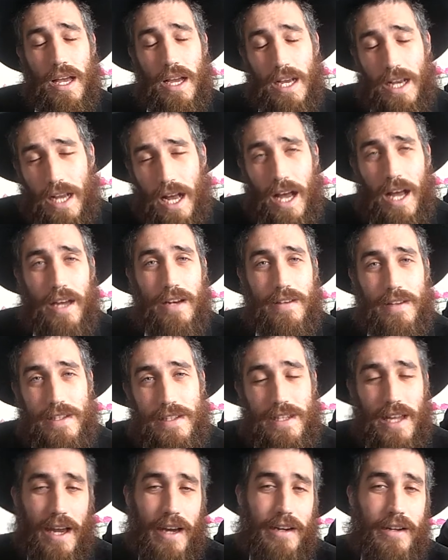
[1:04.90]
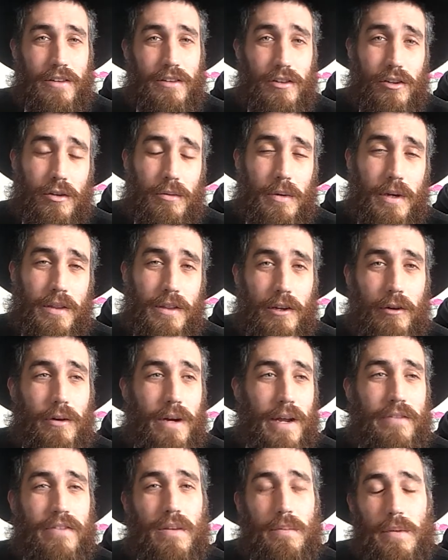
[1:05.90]
God decided, you know what? They don't
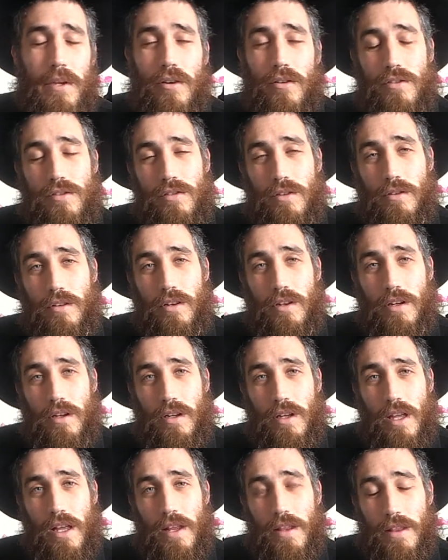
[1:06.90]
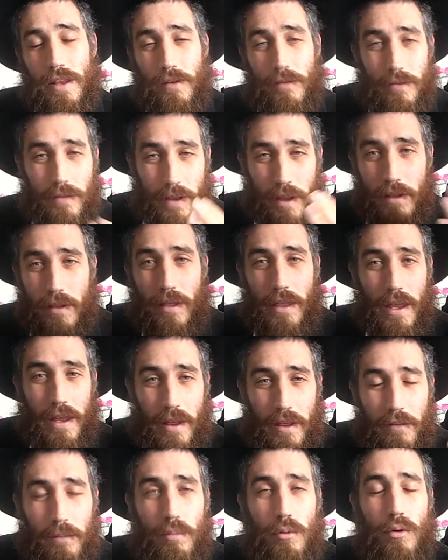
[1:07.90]
have to be here so long.
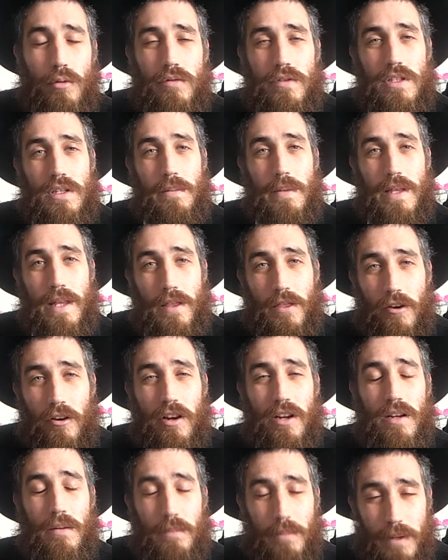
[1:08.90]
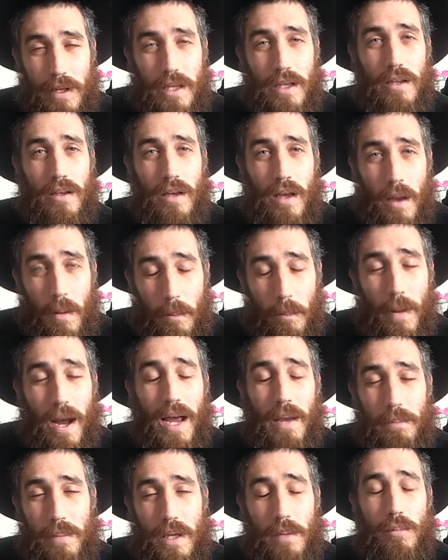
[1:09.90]
They've proven to me that they're going to be
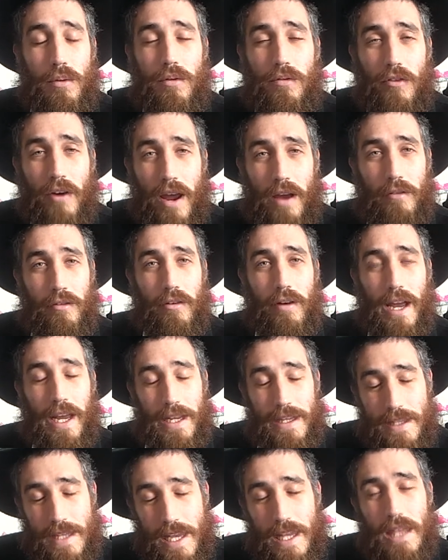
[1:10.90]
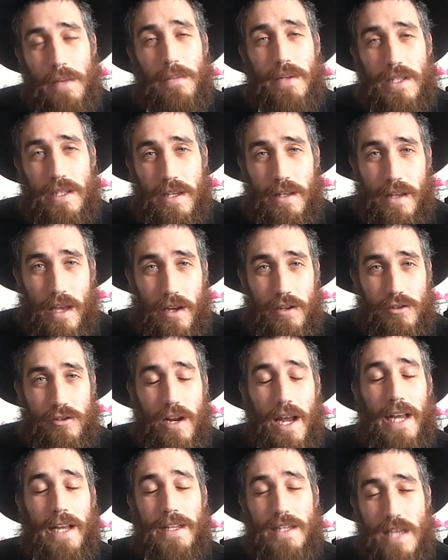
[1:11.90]
my people forever. I can take them into the desert.
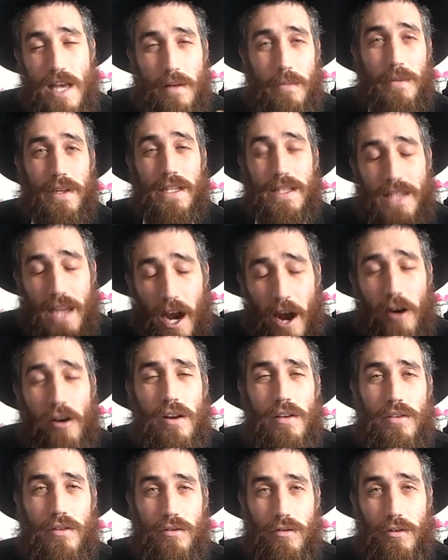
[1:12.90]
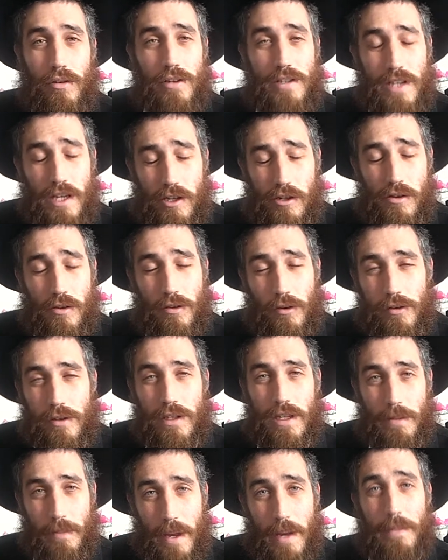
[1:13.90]
I can tell them the entirety of the Torah, 613
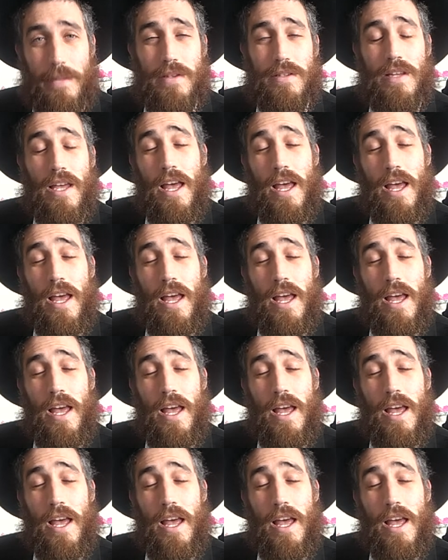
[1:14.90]
commandments,